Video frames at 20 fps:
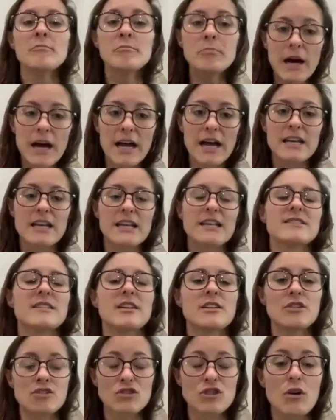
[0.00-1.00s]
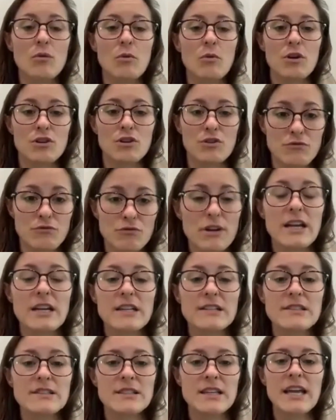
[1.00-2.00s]
but it's going to lower your
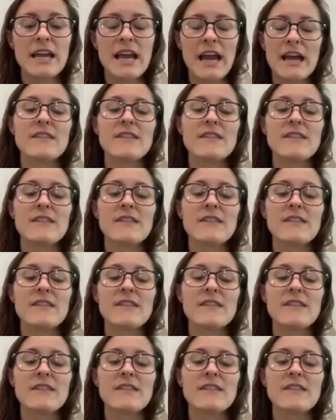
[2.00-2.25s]
risk.